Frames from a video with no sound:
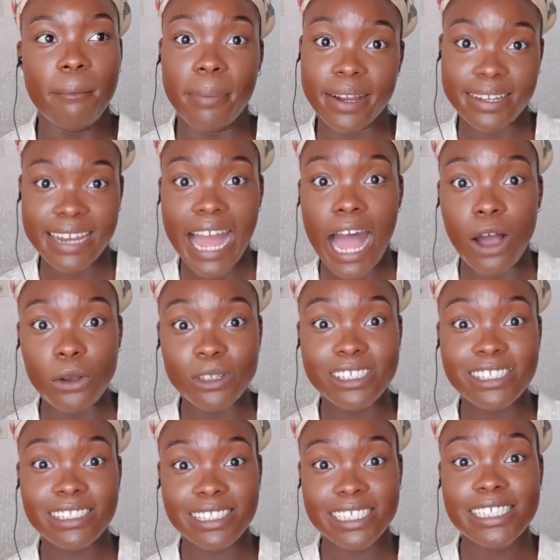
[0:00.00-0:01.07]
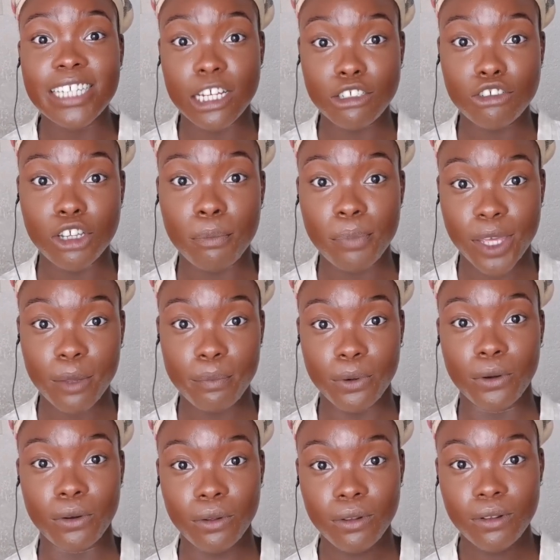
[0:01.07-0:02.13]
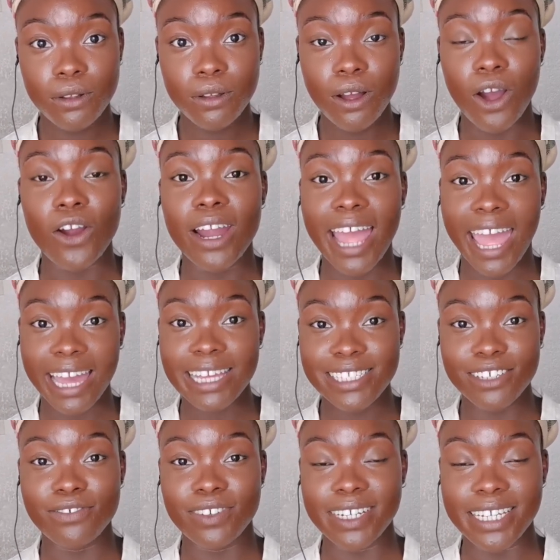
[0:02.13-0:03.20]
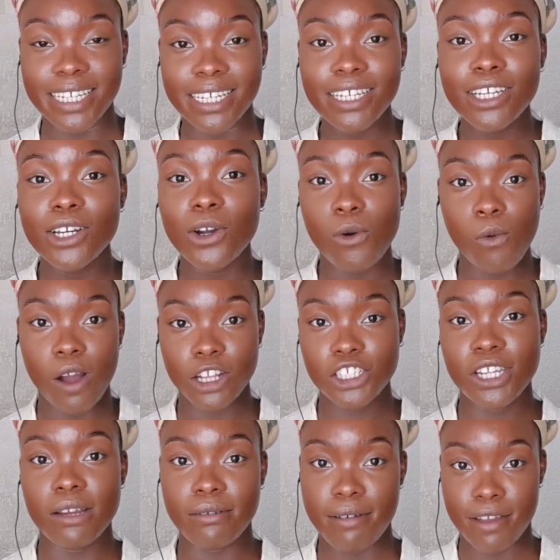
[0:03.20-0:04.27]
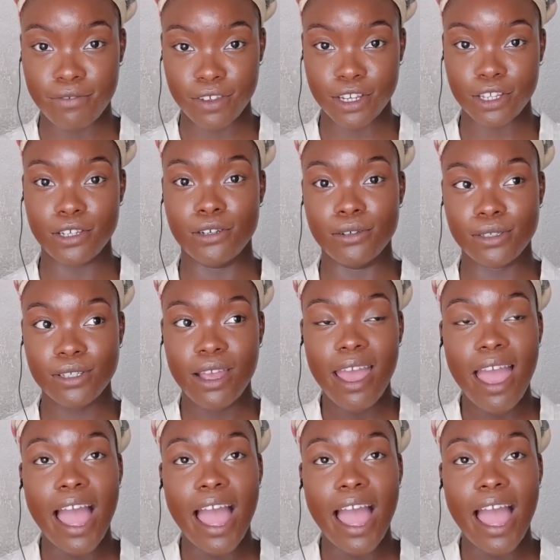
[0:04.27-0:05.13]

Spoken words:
But now 600 people are actively watching my videos.